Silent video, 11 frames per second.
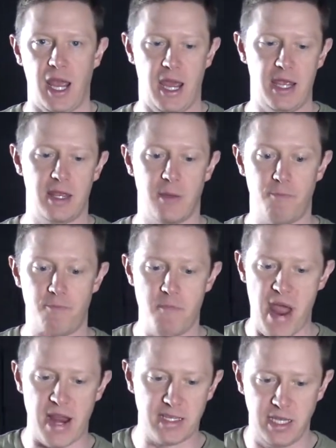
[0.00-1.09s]
And the
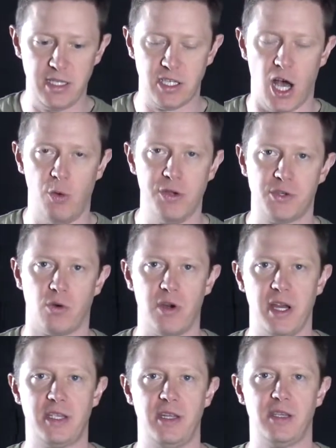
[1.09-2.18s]
magazine's always
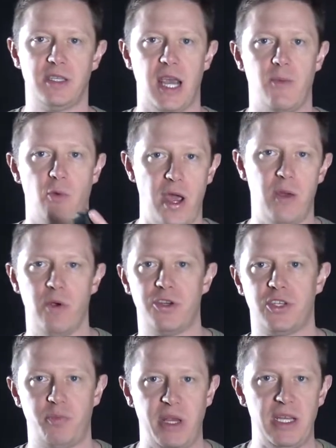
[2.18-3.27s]
oriented the same way,
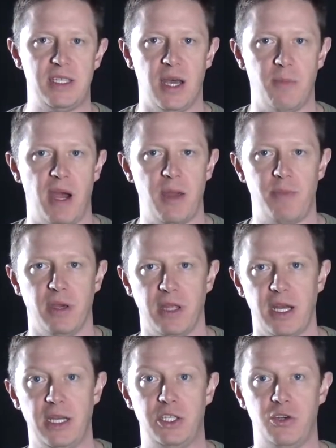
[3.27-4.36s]
which speeds up my
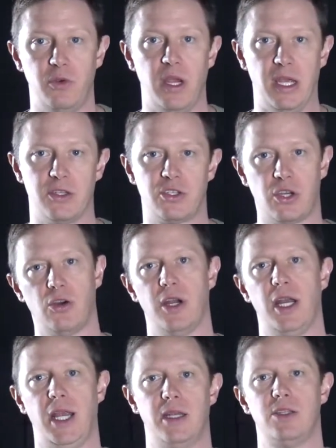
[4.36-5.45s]
ability to insert
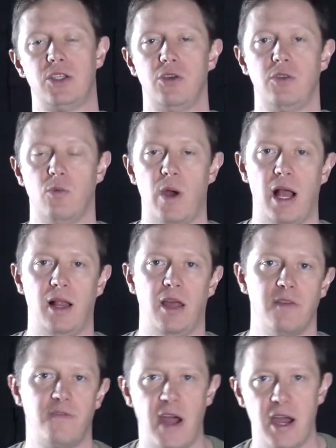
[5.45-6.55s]
it into the well of
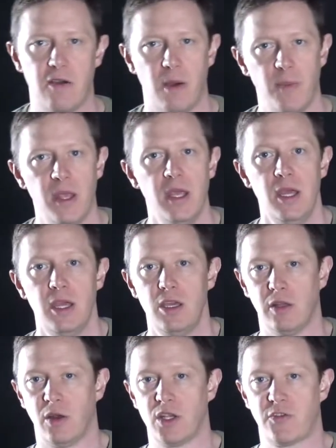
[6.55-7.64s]
the firearm.
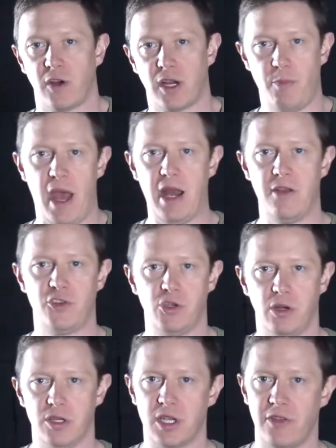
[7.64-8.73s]
You'll notice for competitive
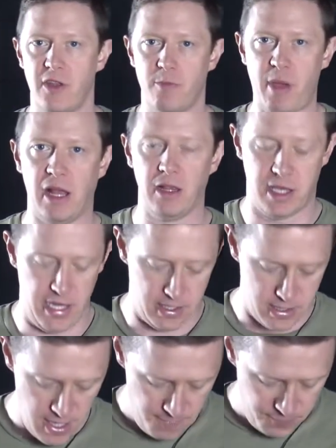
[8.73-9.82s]
shooters on their belt
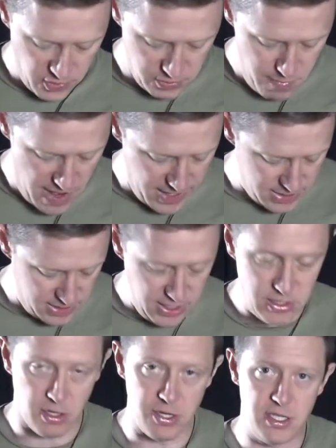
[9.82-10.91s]
kits, those
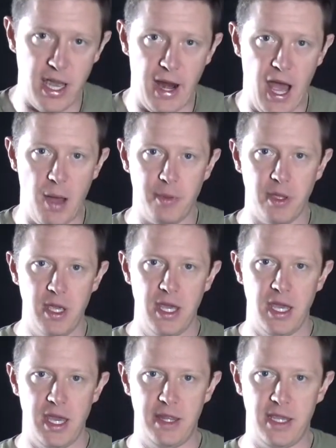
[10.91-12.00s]
magazines are set up
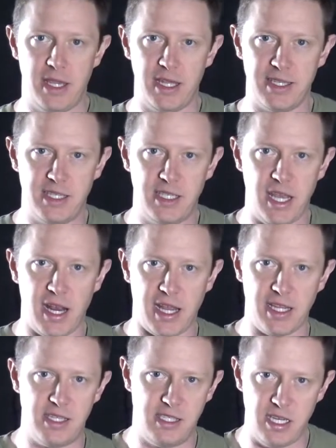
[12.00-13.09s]
in a
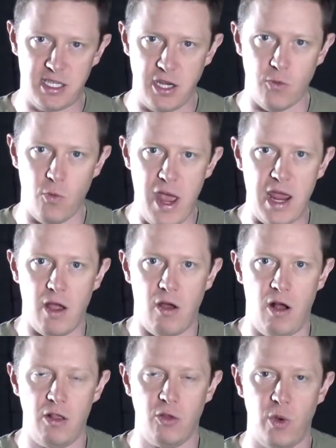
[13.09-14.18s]
consistent way
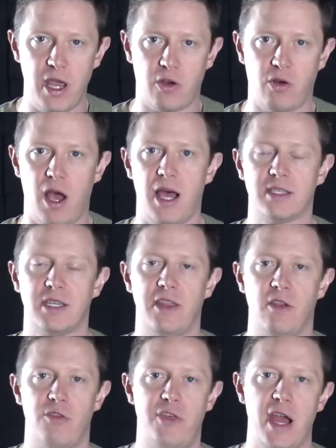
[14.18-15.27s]
all the way across. And
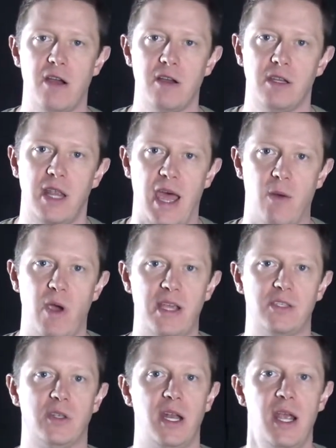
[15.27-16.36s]
they're there that way
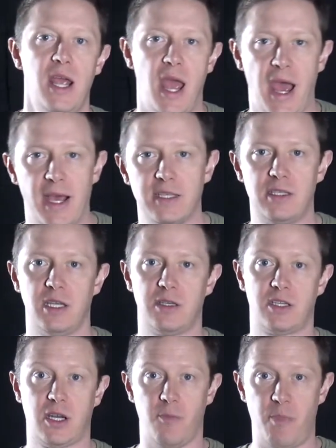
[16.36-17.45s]
so that as
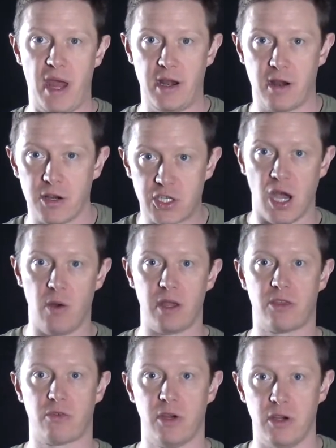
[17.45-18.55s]
the competitor is going
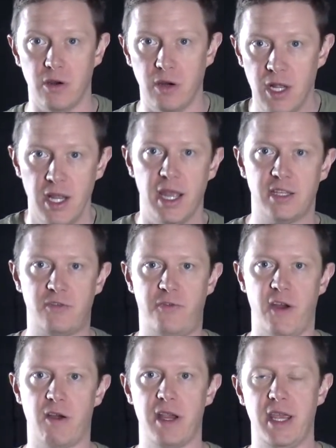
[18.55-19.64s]
through, it's
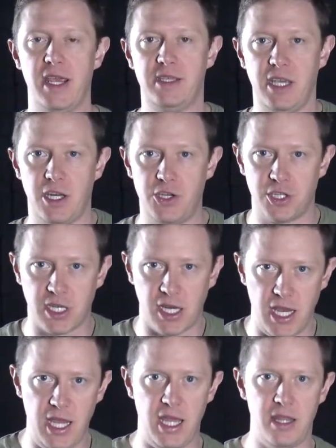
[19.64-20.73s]
very easy to just
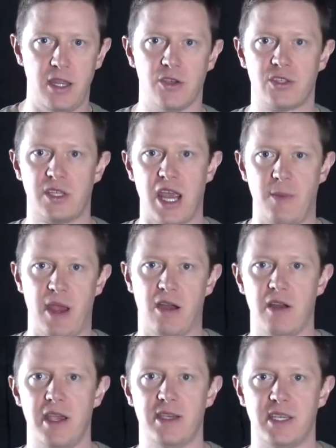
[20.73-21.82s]
hit those same
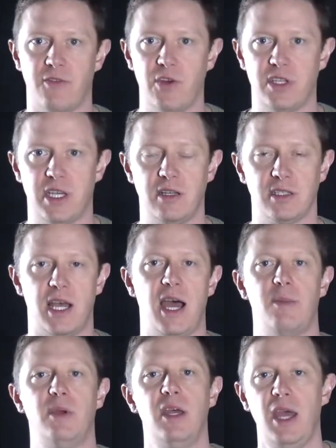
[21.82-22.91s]
areas every single
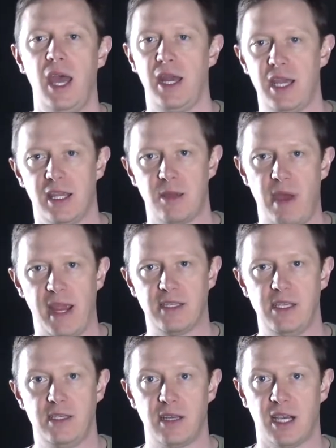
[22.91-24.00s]
time and get the
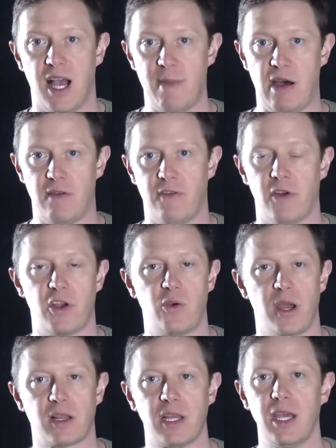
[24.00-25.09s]
magazines to come out very
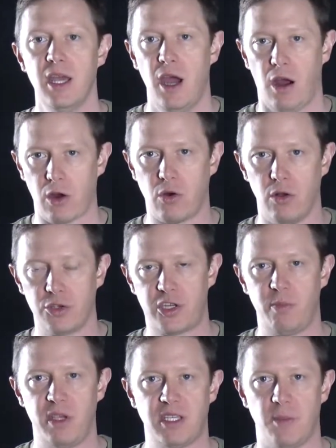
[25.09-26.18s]
quickly. Our goal
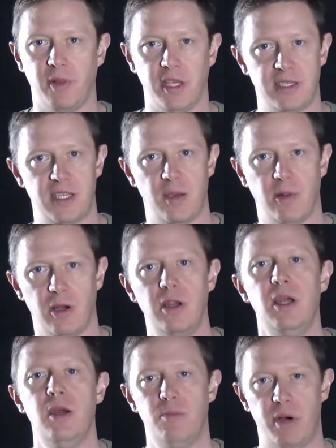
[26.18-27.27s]
should be something
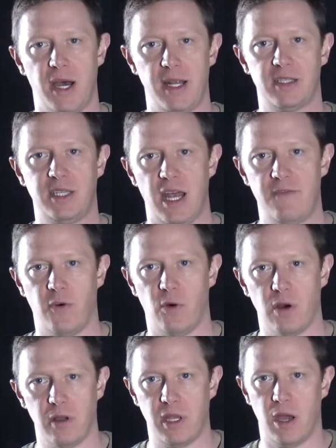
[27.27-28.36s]
similar, but instead
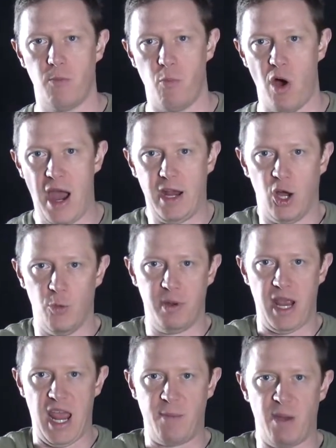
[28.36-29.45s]
for the wide
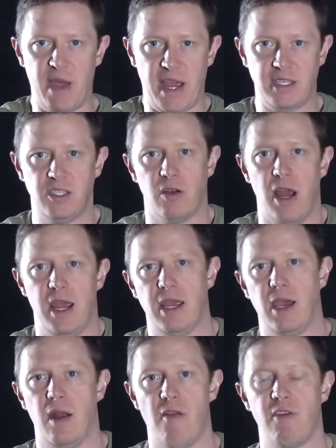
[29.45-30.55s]
open, hey, my magazines are hanging
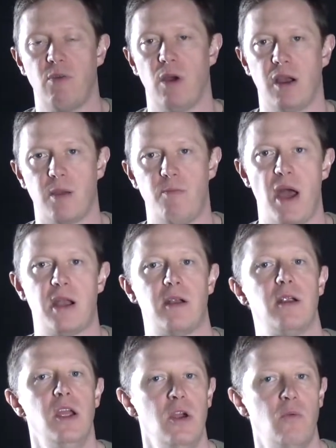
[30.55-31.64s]
out everywhere
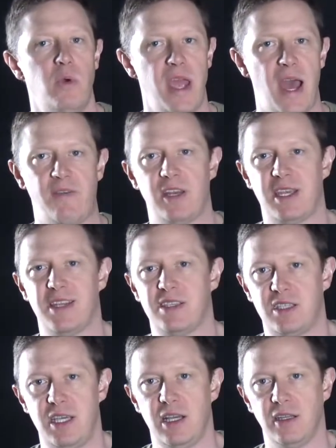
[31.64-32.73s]
competitor, we have it
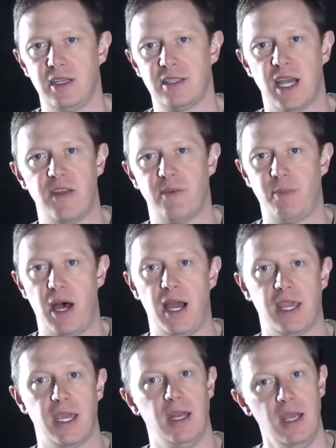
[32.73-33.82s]
concealed inside of a
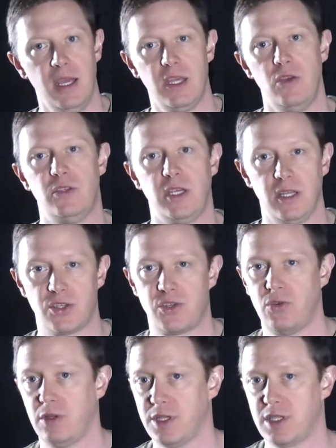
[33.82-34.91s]
pocket using this
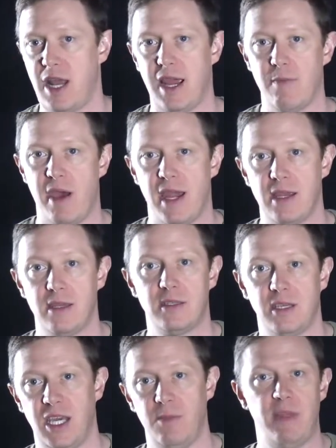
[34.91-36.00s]
tool, the snag mag, to
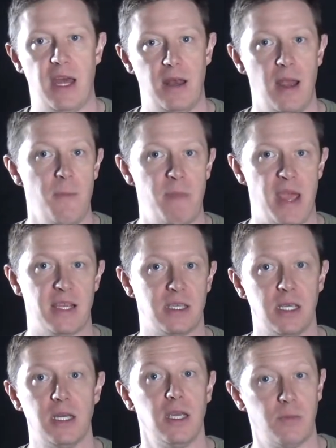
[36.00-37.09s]
keep that
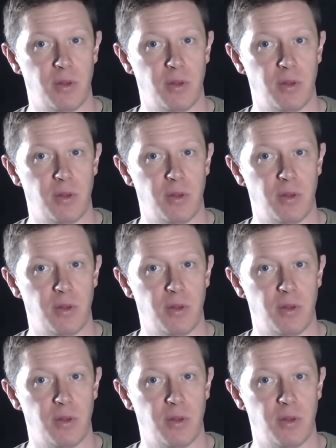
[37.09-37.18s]
magazine in